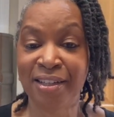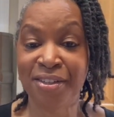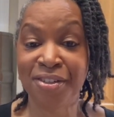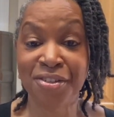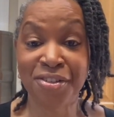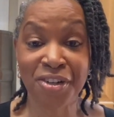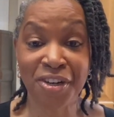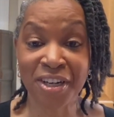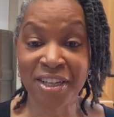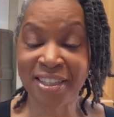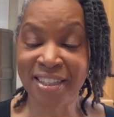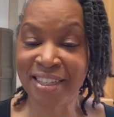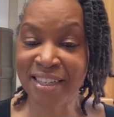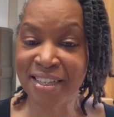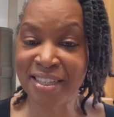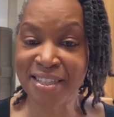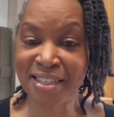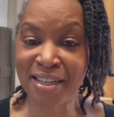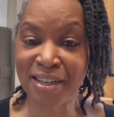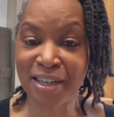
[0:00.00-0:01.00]
jar
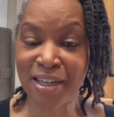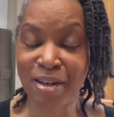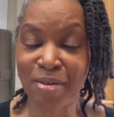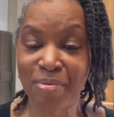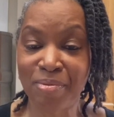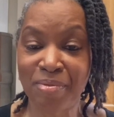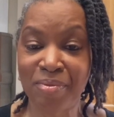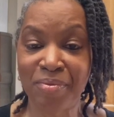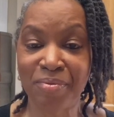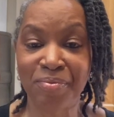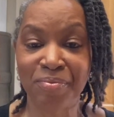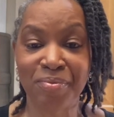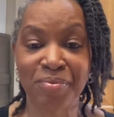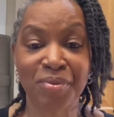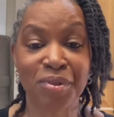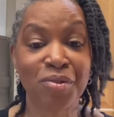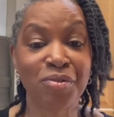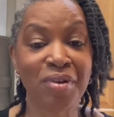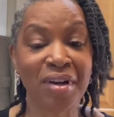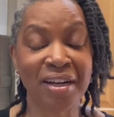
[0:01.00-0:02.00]
things up
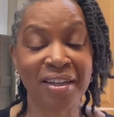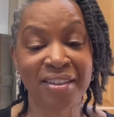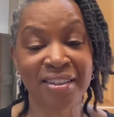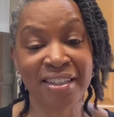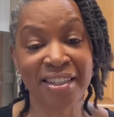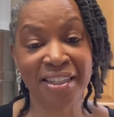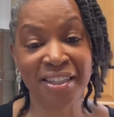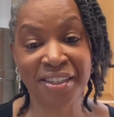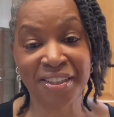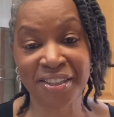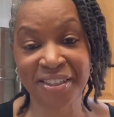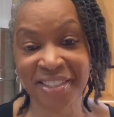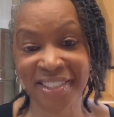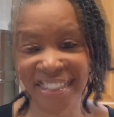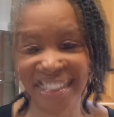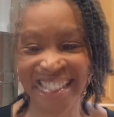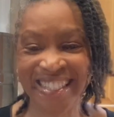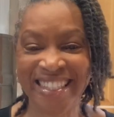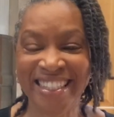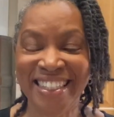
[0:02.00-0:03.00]
throughout the year.
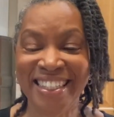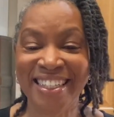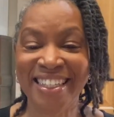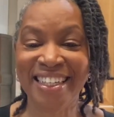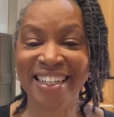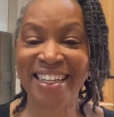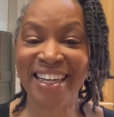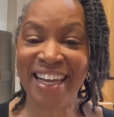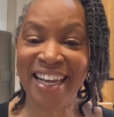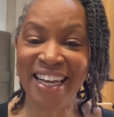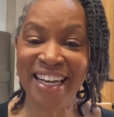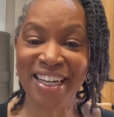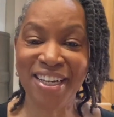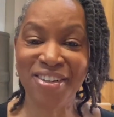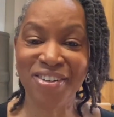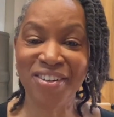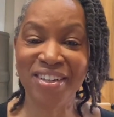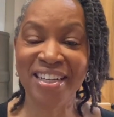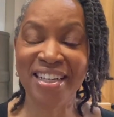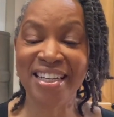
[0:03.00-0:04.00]

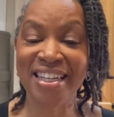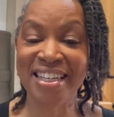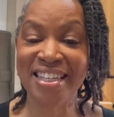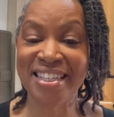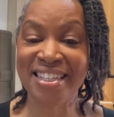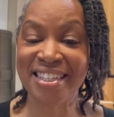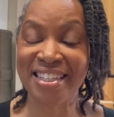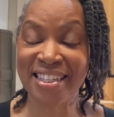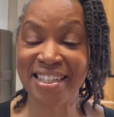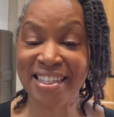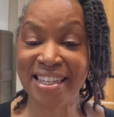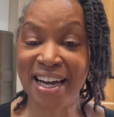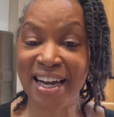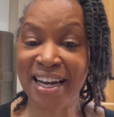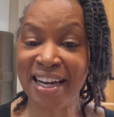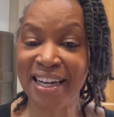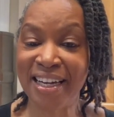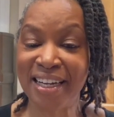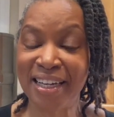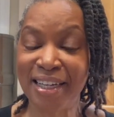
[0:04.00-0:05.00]
Now is the
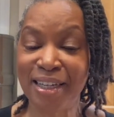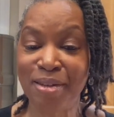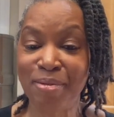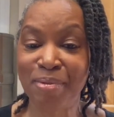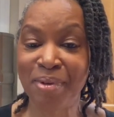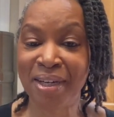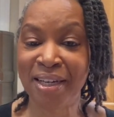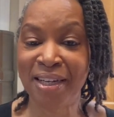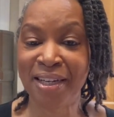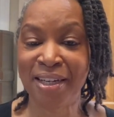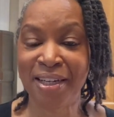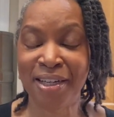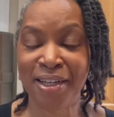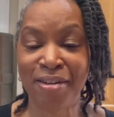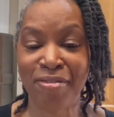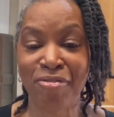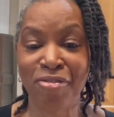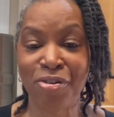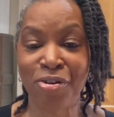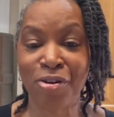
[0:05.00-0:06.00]
time
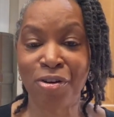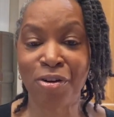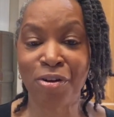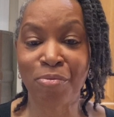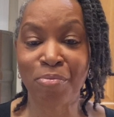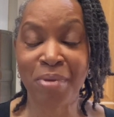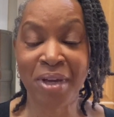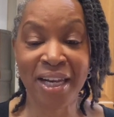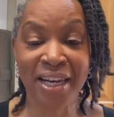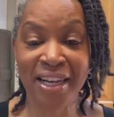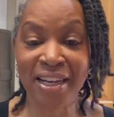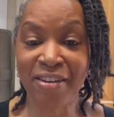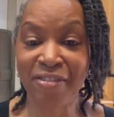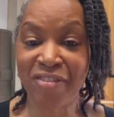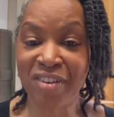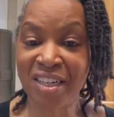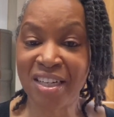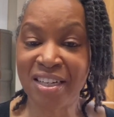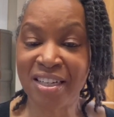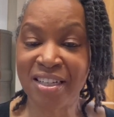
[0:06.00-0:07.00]
for many of
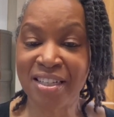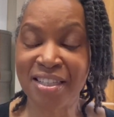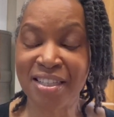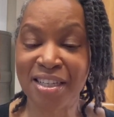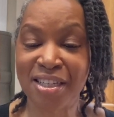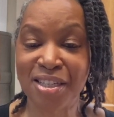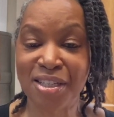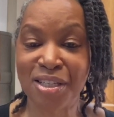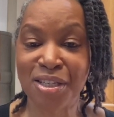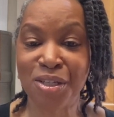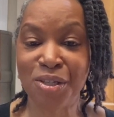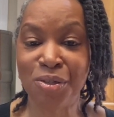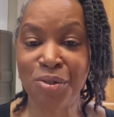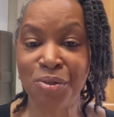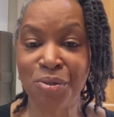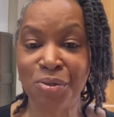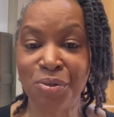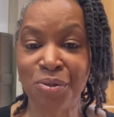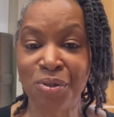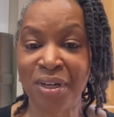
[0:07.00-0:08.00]
us
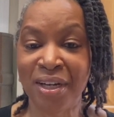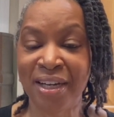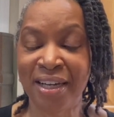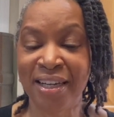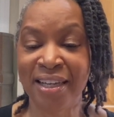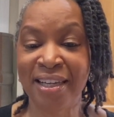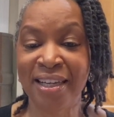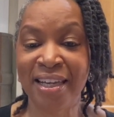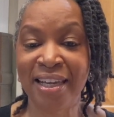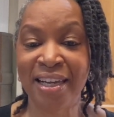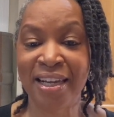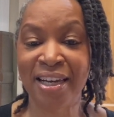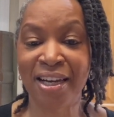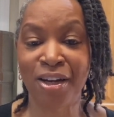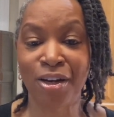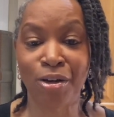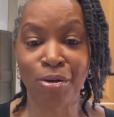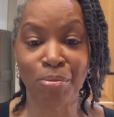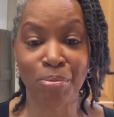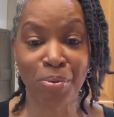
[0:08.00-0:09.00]
to get
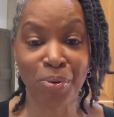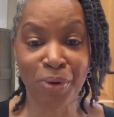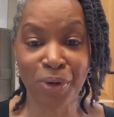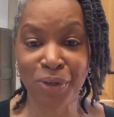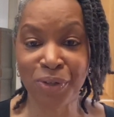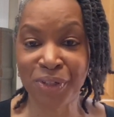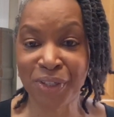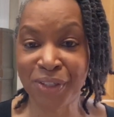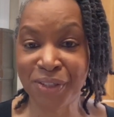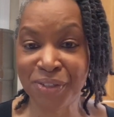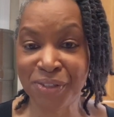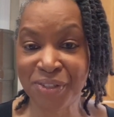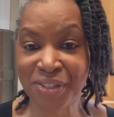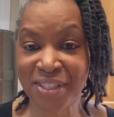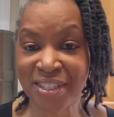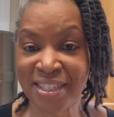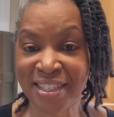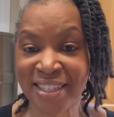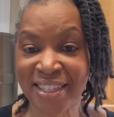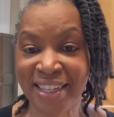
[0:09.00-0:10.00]
our
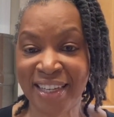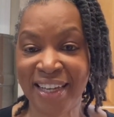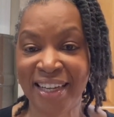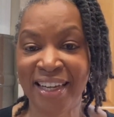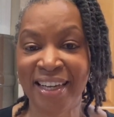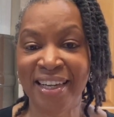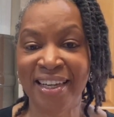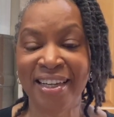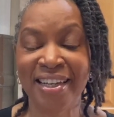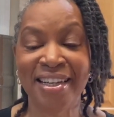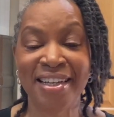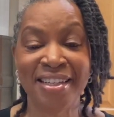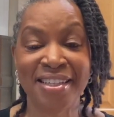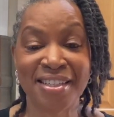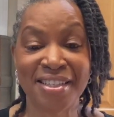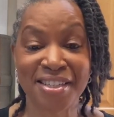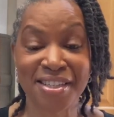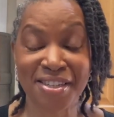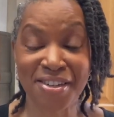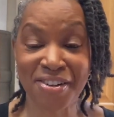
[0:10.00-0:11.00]
produce and
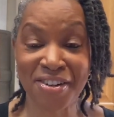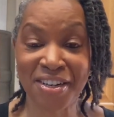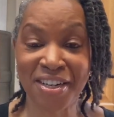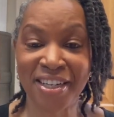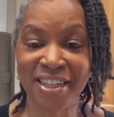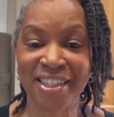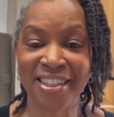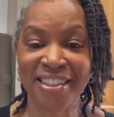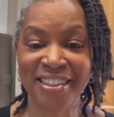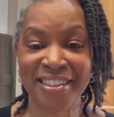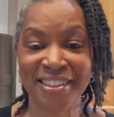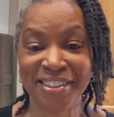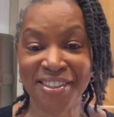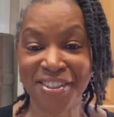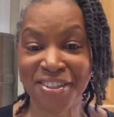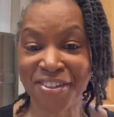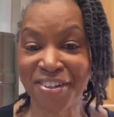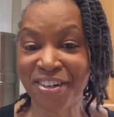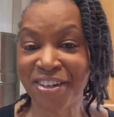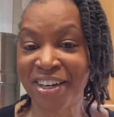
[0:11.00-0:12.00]
start
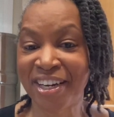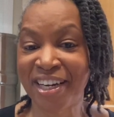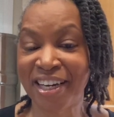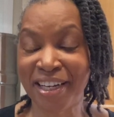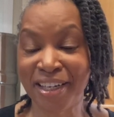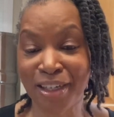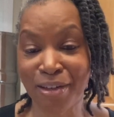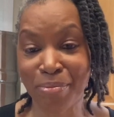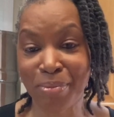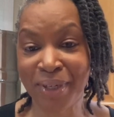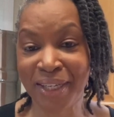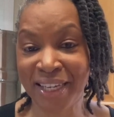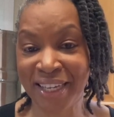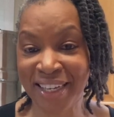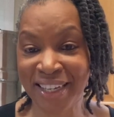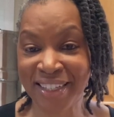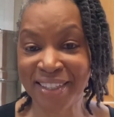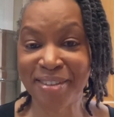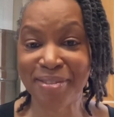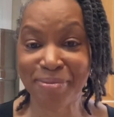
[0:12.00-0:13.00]
jarring up
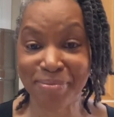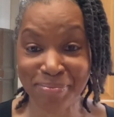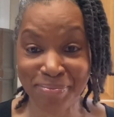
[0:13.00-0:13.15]
again.